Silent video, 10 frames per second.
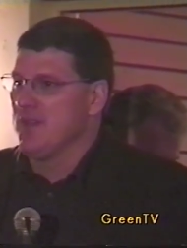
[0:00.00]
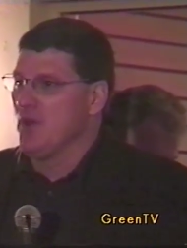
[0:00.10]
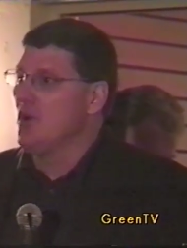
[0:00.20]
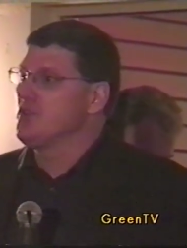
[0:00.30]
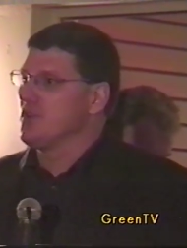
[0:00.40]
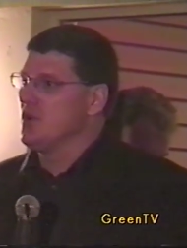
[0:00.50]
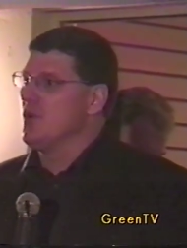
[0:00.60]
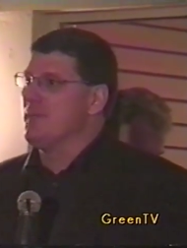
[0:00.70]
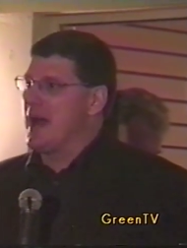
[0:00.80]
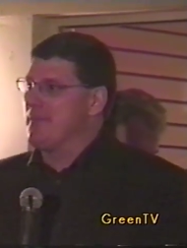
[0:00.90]
those are
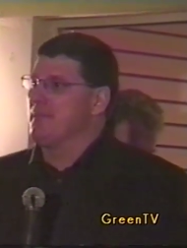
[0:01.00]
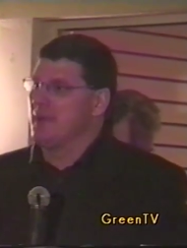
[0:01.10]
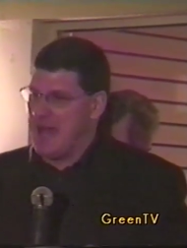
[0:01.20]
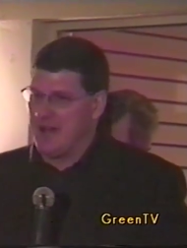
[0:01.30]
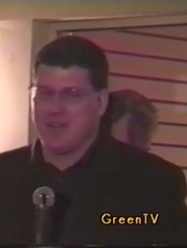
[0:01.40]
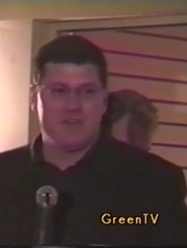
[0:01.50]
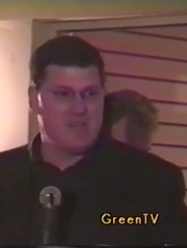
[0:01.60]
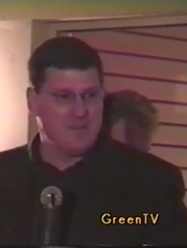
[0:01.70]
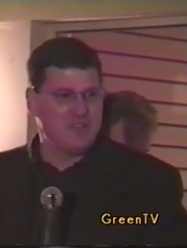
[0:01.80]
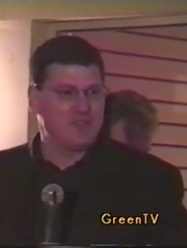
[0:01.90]
whom I'm out here
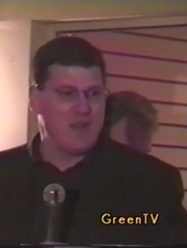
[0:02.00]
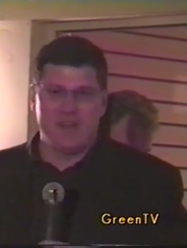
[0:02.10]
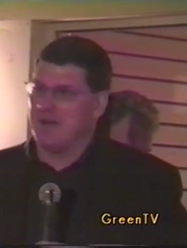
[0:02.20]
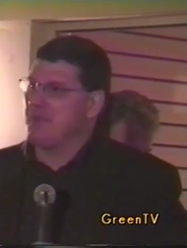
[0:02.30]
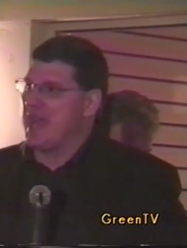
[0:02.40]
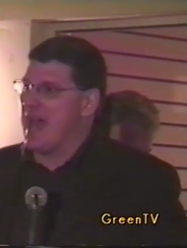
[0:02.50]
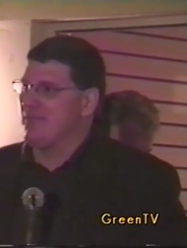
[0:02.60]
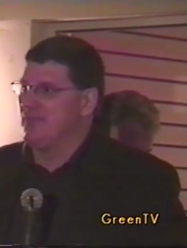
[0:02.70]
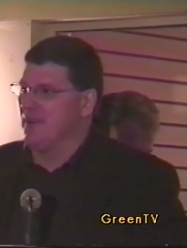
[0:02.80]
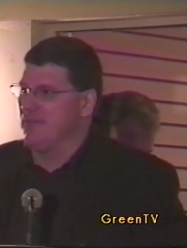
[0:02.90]
demonstrating on
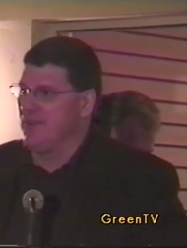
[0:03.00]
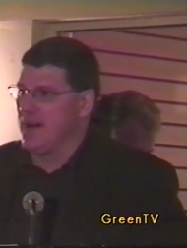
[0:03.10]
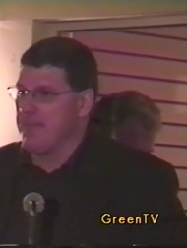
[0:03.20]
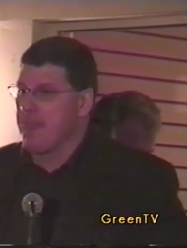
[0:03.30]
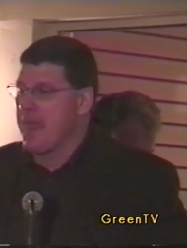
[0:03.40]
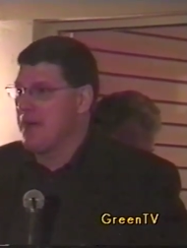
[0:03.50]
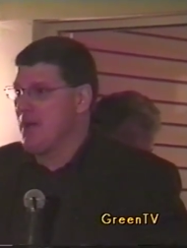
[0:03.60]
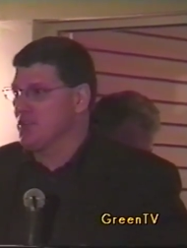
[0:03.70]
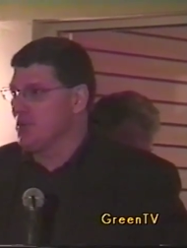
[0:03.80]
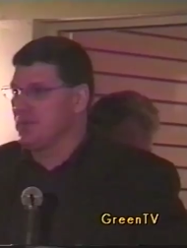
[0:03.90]
behalf of. Um, I'm
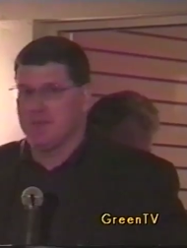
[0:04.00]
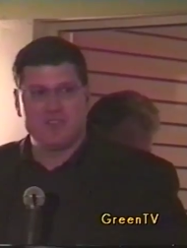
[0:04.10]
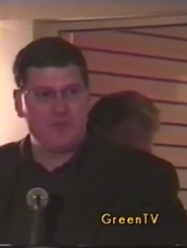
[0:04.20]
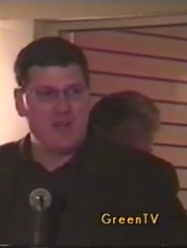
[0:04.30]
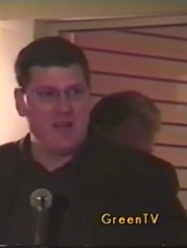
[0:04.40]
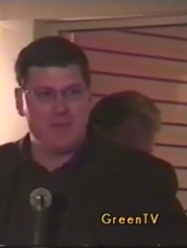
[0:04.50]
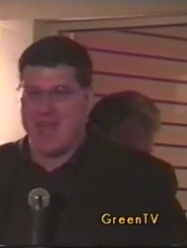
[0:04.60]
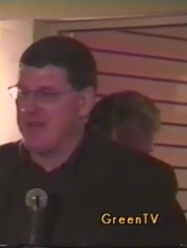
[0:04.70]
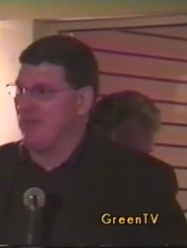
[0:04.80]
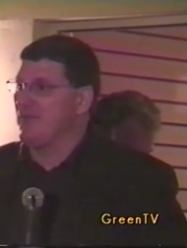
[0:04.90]
also demonstrating on
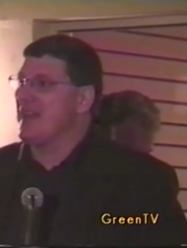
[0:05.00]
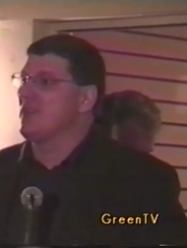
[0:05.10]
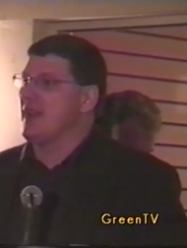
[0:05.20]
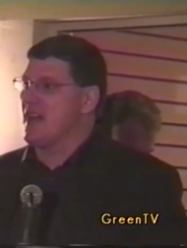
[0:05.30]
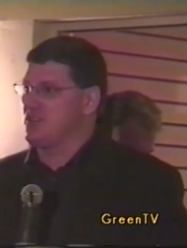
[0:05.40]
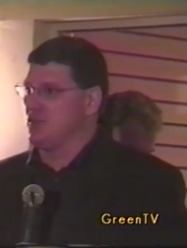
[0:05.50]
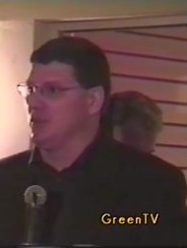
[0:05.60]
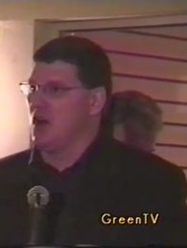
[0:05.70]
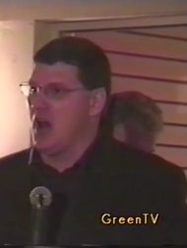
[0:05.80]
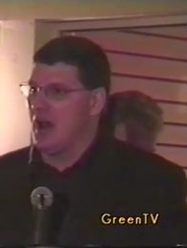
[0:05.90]
behalf of international
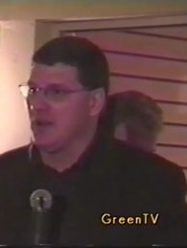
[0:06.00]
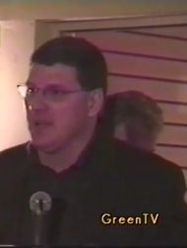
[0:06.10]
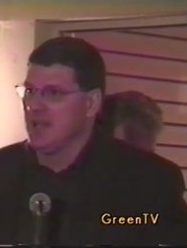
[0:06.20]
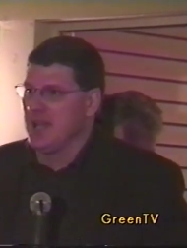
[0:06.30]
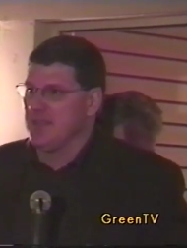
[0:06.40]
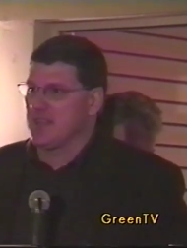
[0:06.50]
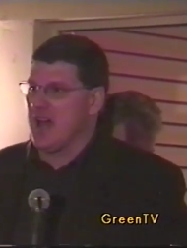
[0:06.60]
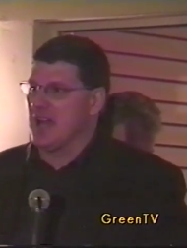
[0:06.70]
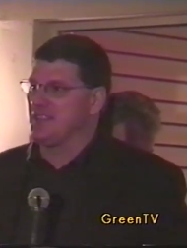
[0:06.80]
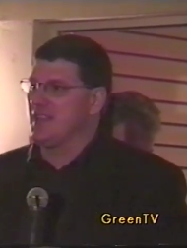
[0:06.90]
law and the
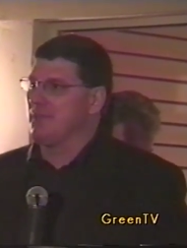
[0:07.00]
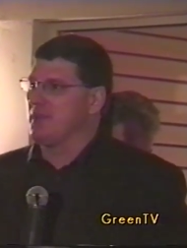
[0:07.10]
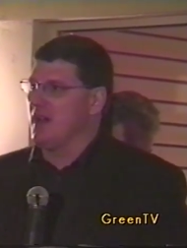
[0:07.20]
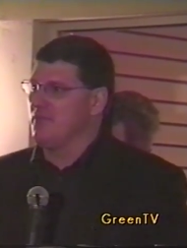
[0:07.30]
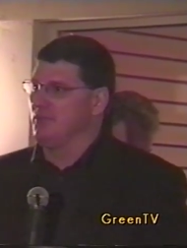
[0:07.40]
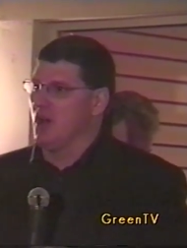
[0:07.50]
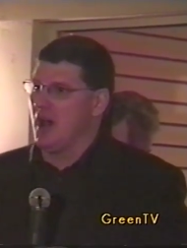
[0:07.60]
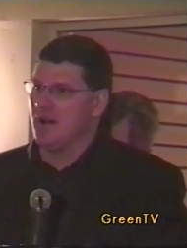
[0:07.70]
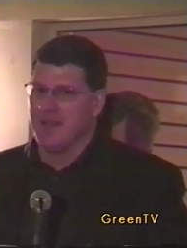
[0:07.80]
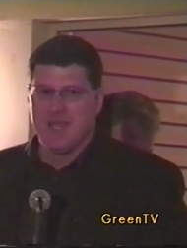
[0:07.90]
concept of
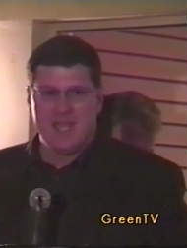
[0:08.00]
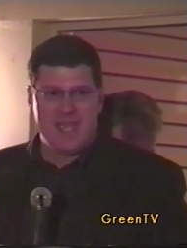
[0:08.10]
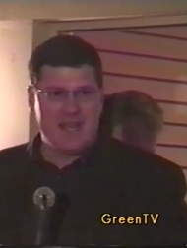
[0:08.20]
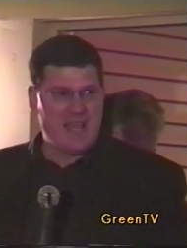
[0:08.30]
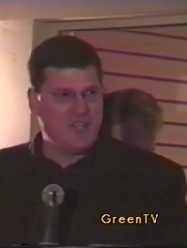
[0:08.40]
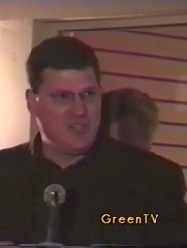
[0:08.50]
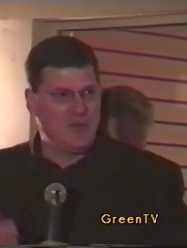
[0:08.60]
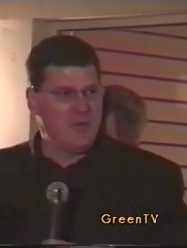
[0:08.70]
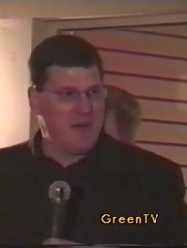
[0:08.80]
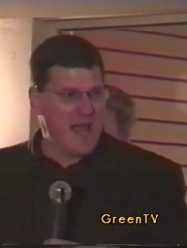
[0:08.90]
law. And I
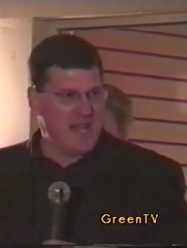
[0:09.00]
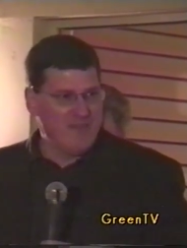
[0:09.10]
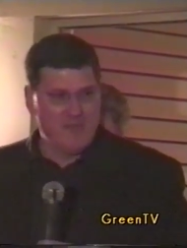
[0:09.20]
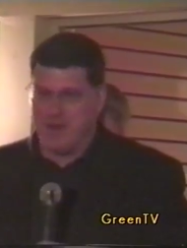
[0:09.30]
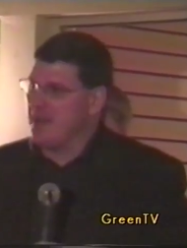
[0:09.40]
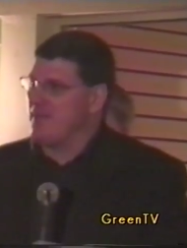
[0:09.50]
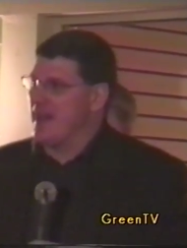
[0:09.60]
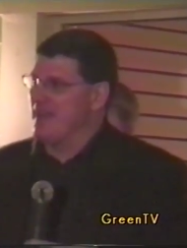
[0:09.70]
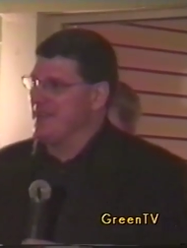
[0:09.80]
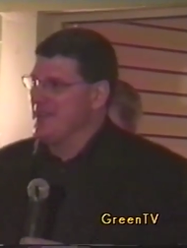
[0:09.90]
should remind everybody that,